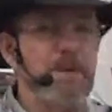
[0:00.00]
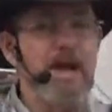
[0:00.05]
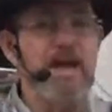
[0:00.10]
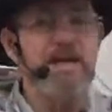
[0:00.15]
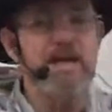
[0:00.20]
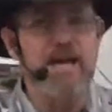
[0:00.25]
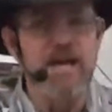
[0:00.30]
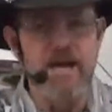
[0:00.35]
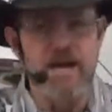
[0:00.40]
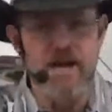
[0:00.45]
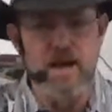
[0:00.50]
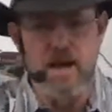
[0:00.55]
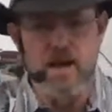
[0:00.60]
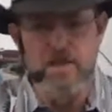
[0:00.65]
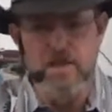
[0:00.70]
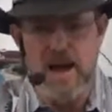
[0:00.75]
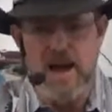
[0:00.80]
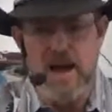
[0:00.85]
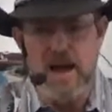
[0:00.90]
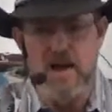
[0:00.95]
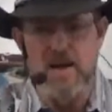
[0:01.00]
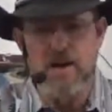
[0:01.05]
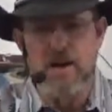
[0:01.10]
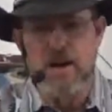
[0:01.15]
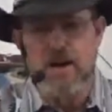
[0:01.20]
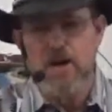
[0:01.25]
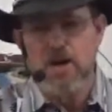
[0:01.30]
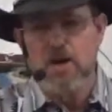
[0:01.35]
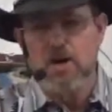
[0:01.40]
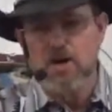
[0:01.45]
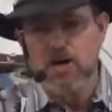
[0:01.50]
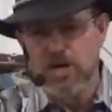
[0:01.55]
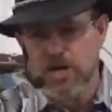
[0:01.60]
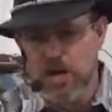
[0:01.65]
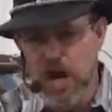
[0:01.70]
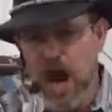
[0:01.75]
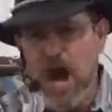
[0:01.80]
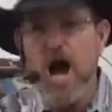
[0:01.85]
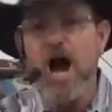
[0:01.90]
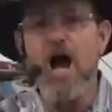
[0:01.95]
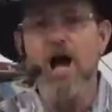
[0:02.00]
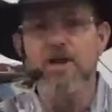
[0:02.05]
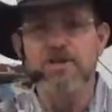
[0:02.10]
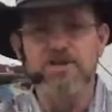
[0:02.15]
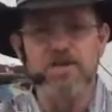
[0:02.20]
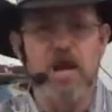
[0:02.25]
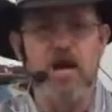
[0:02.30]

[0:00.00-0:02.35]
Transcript: speaking about God